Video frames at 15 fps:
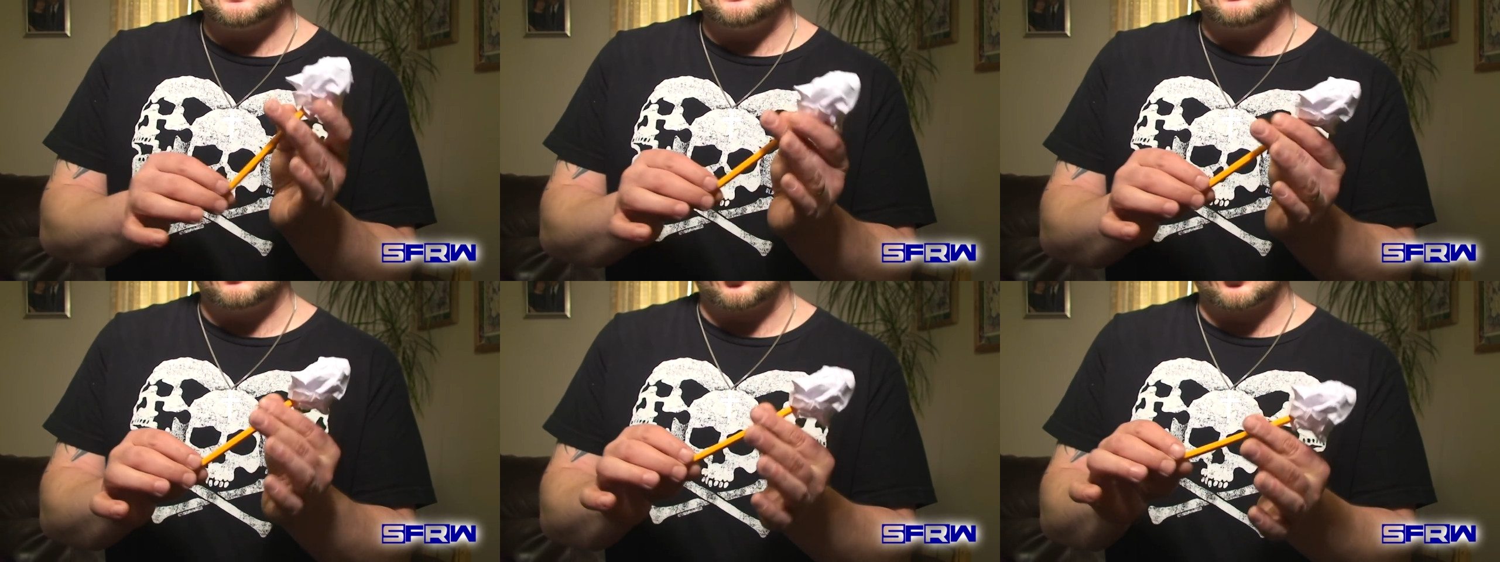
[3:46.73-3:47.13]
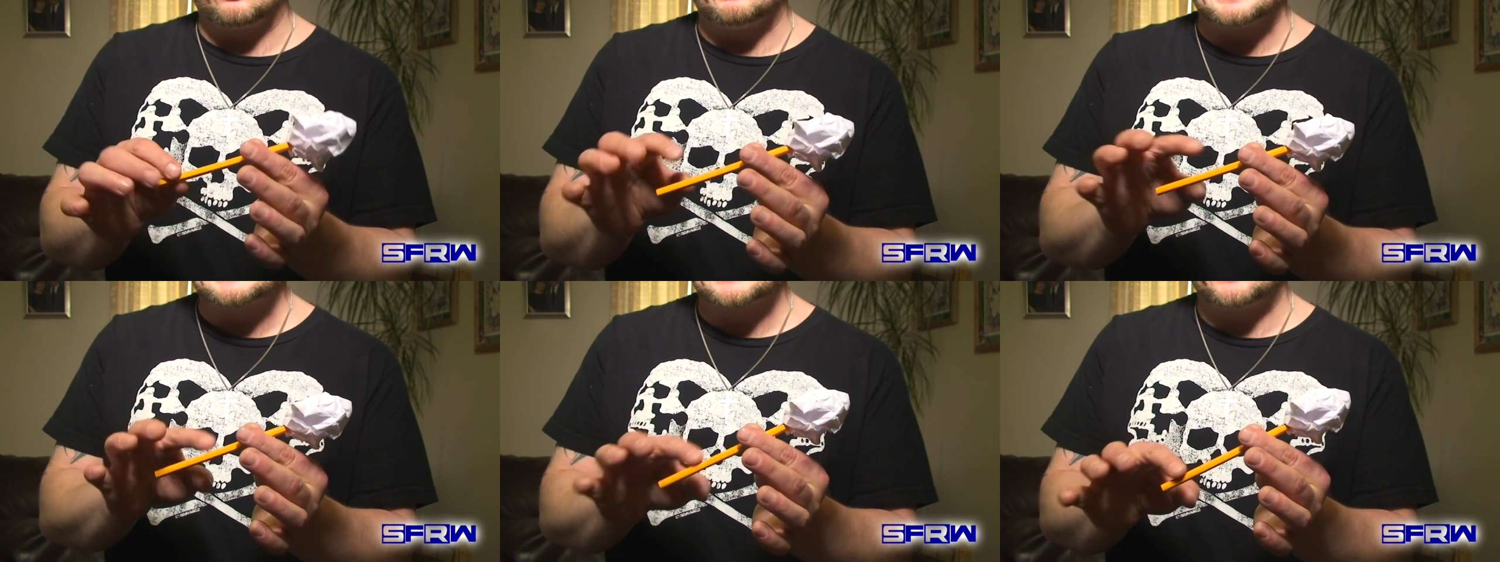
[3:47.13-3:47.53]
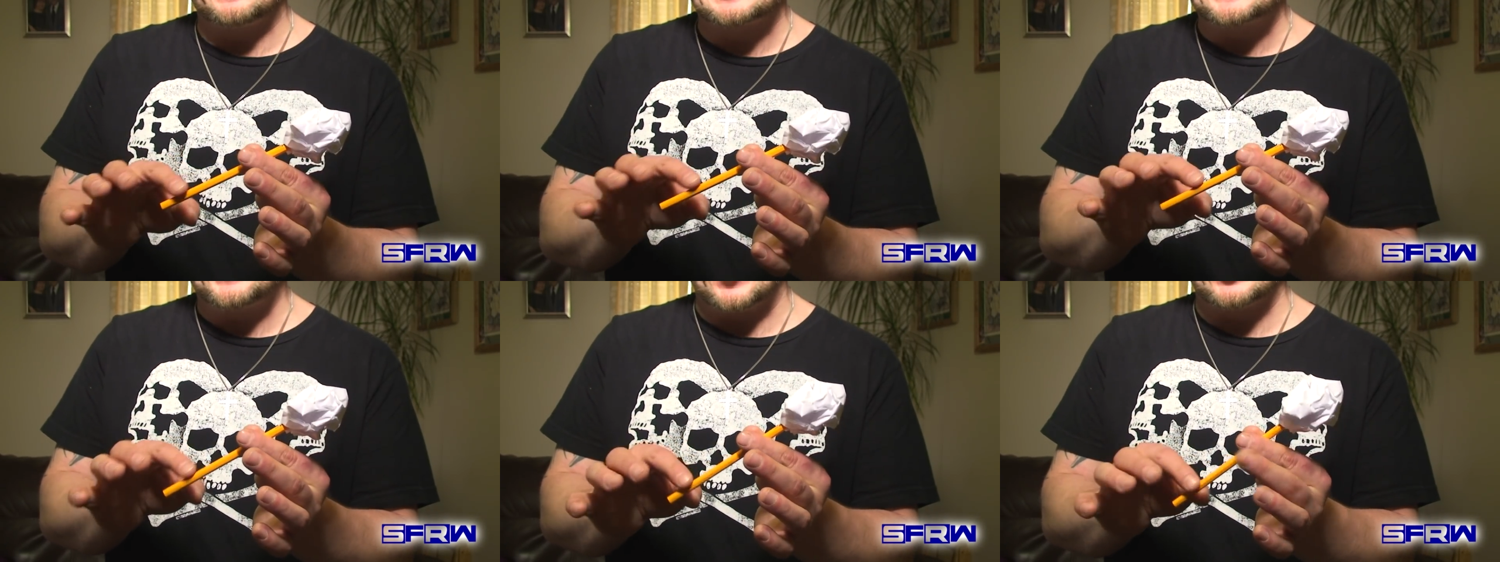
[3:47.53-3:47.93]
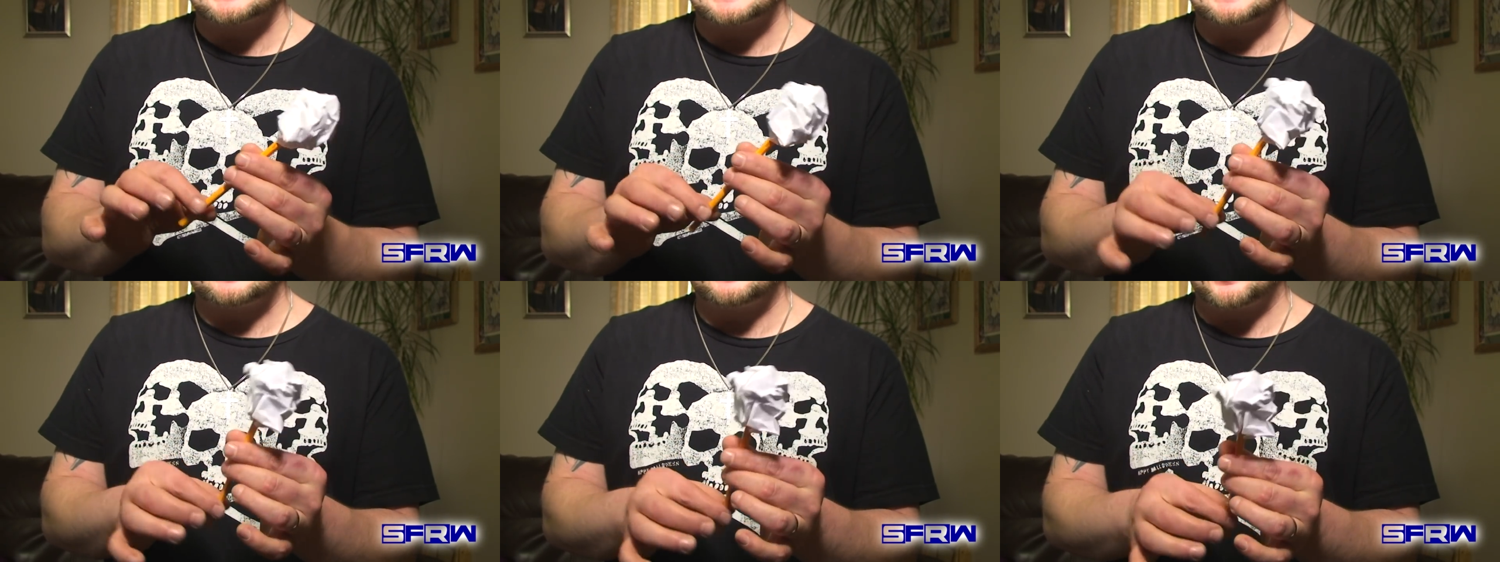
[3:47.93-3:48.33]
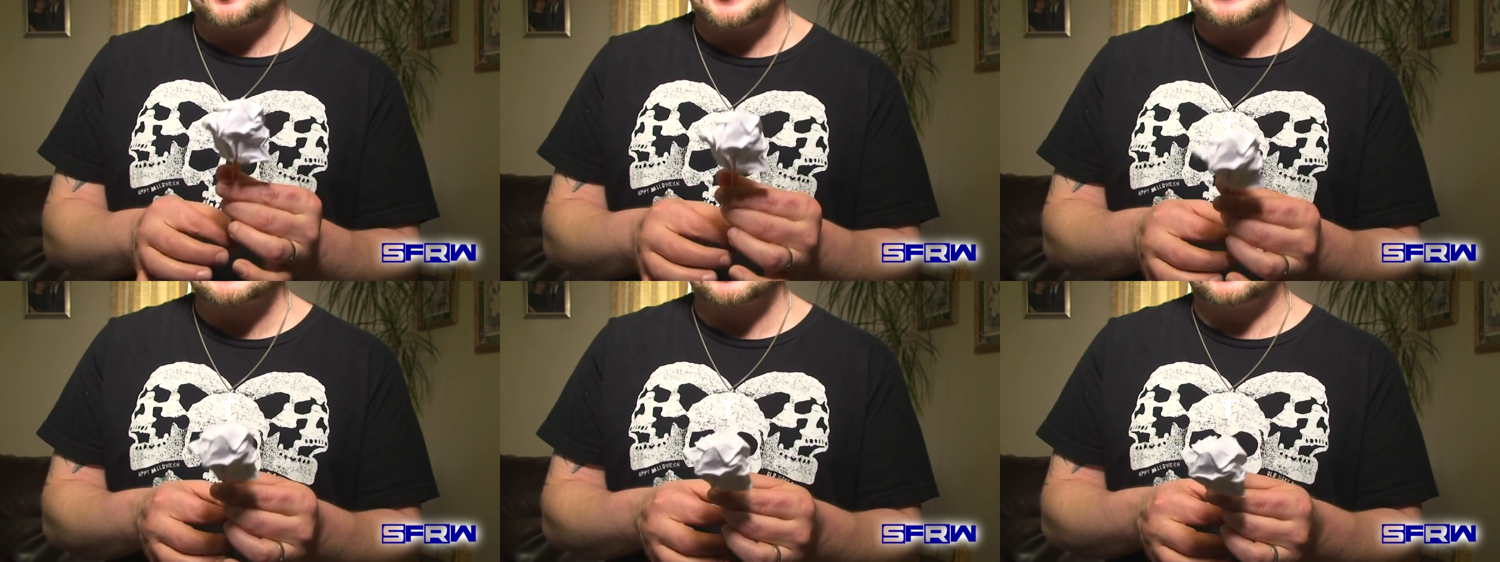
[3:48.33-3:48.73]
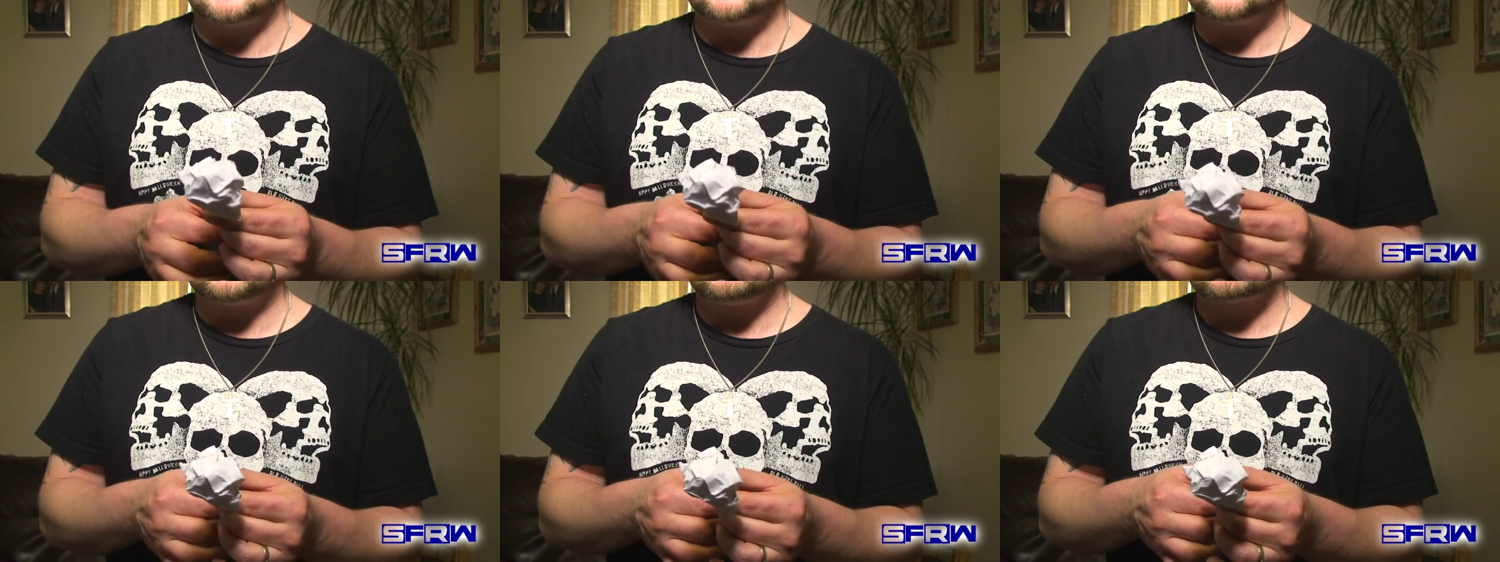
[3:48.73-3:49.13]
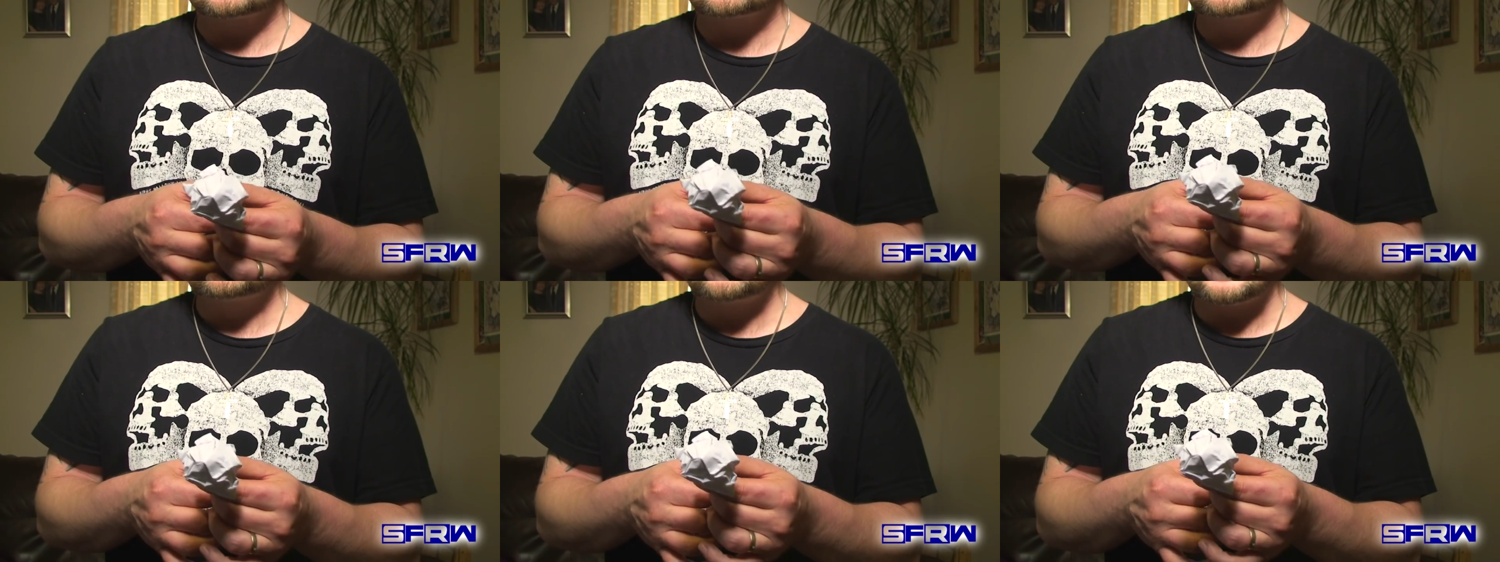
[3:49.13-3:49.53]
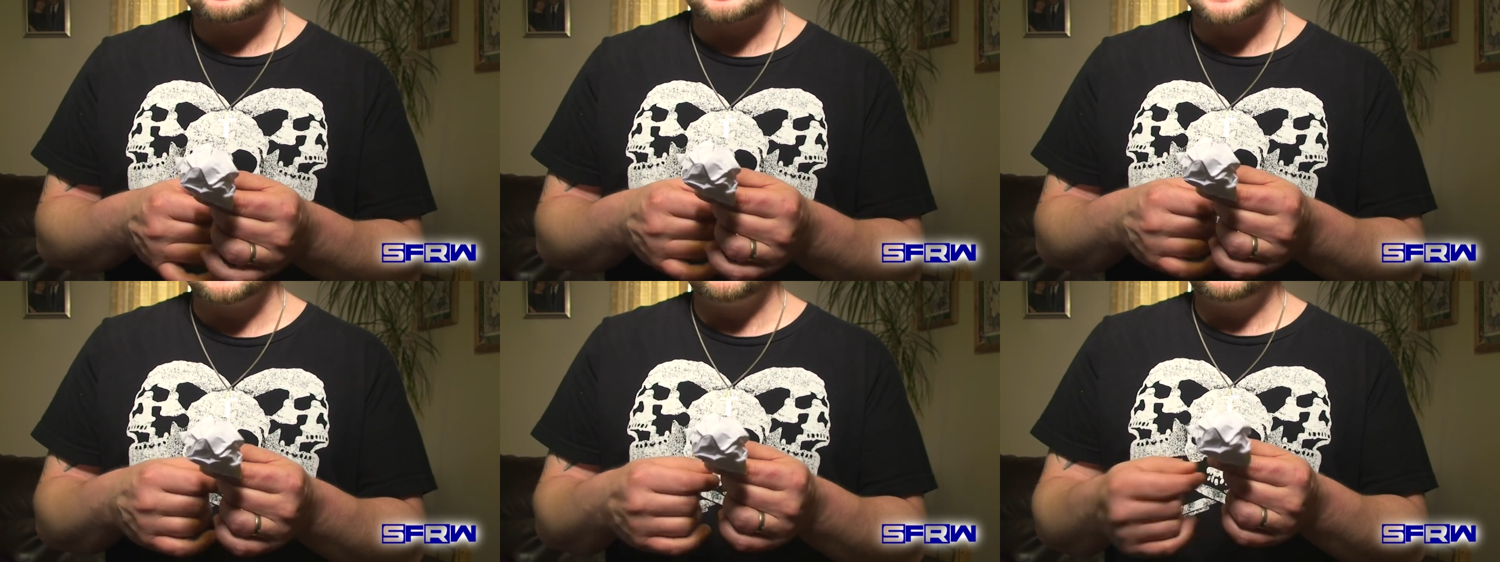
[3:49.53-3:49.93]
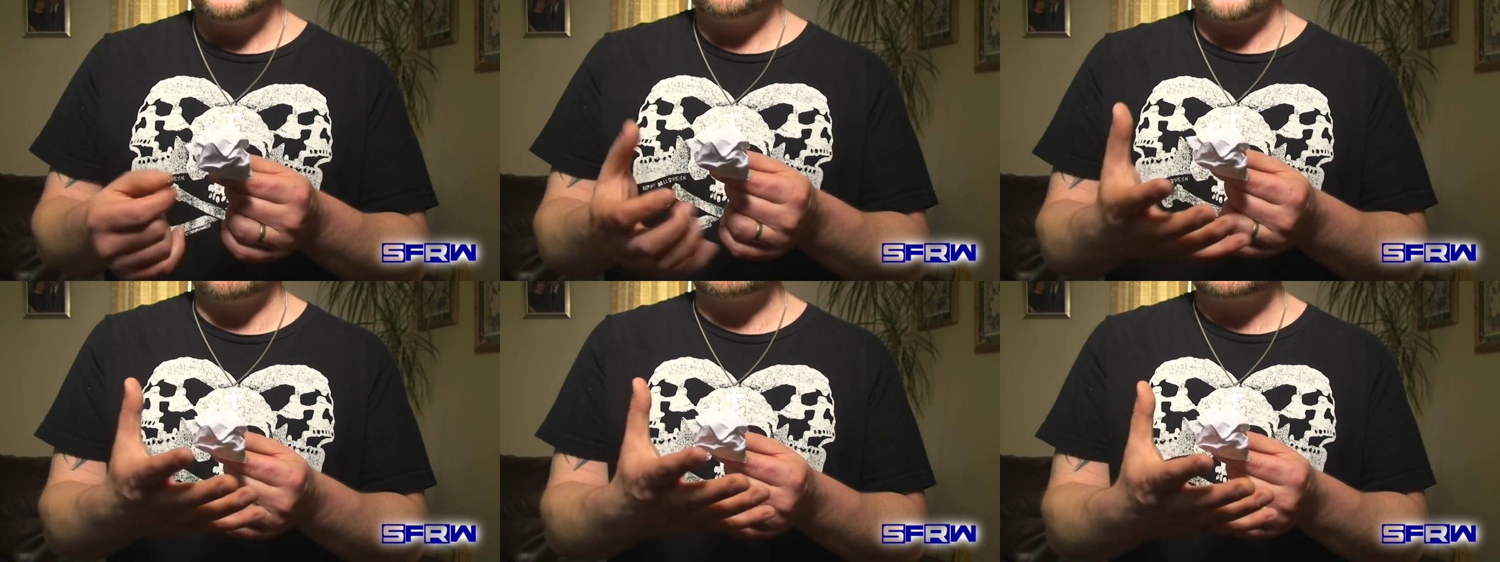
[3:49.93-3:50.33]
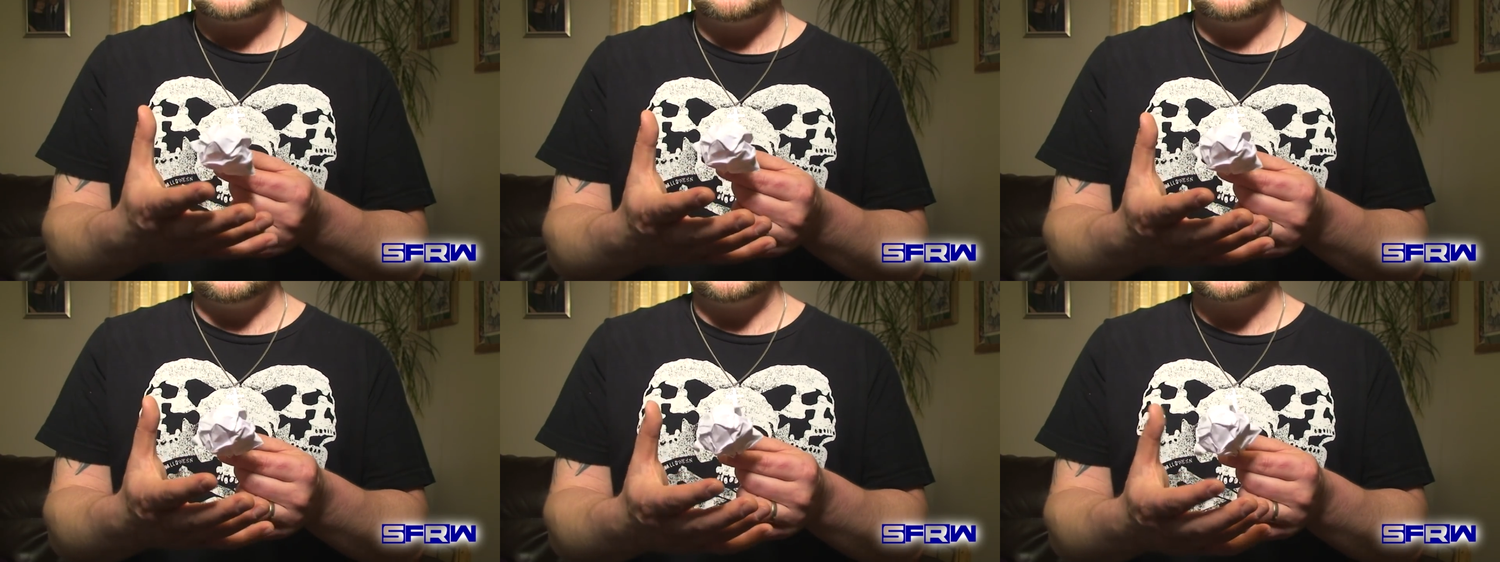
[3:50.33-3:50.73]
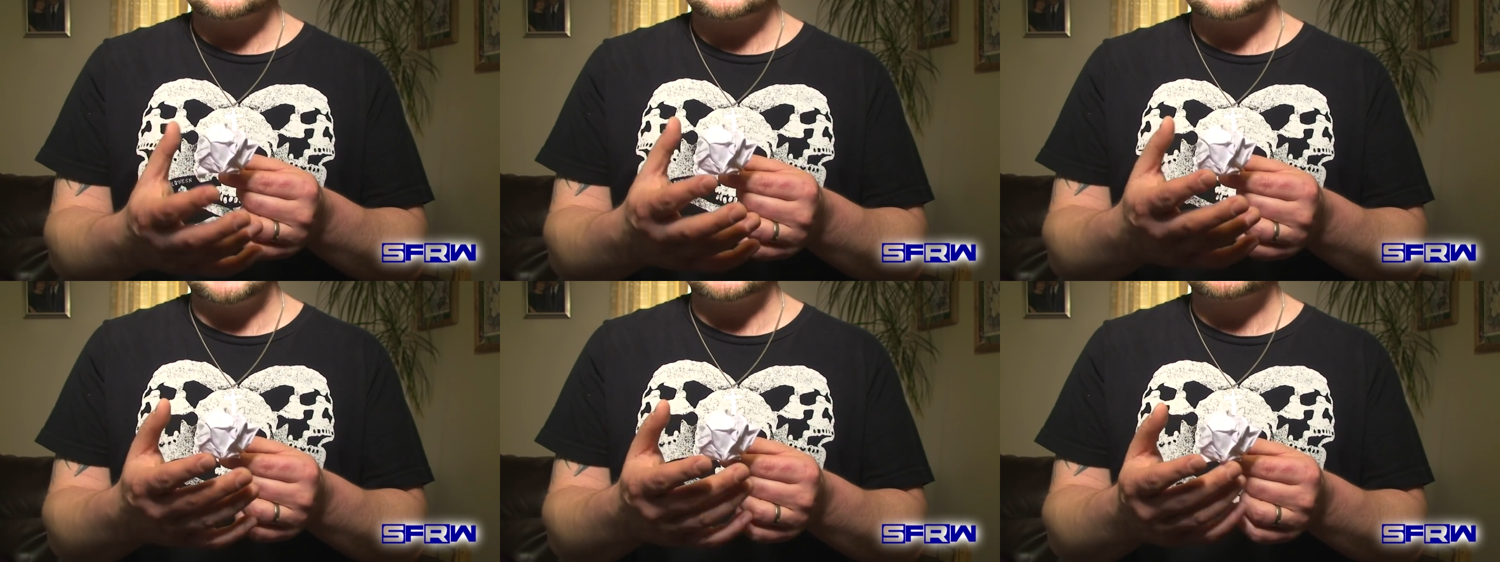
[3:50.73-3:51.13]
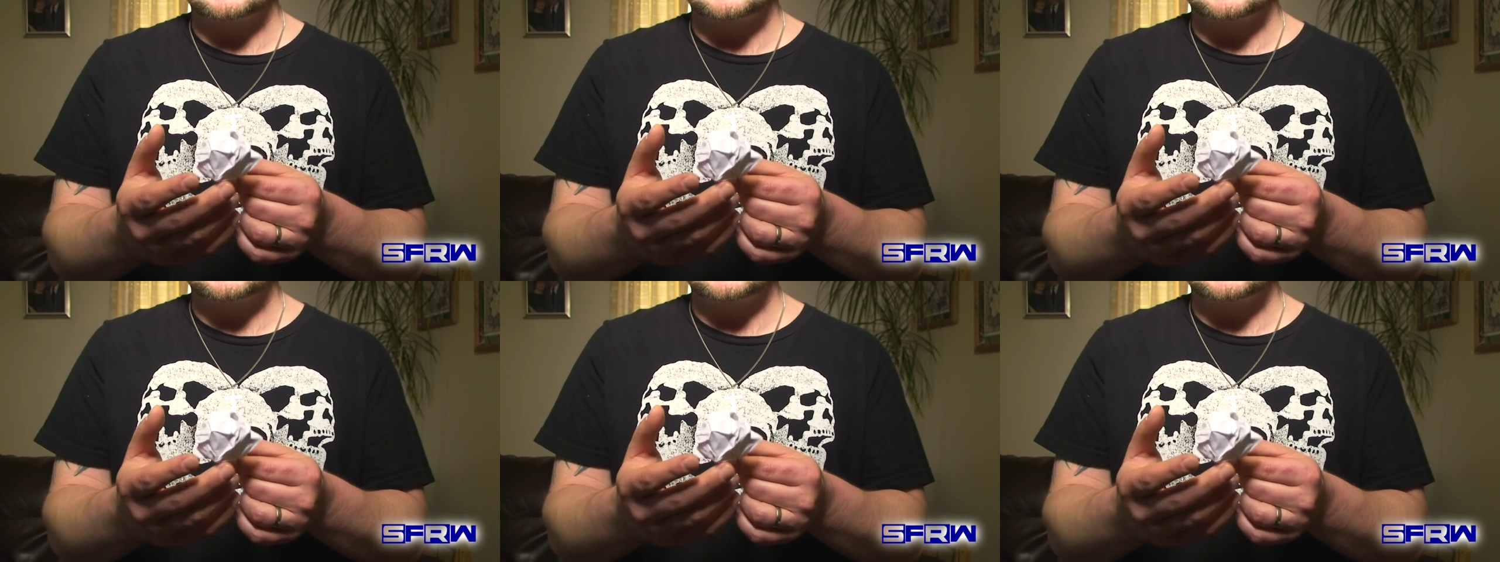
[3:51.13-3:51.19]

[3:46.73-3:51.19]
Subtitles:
(no speaker visible)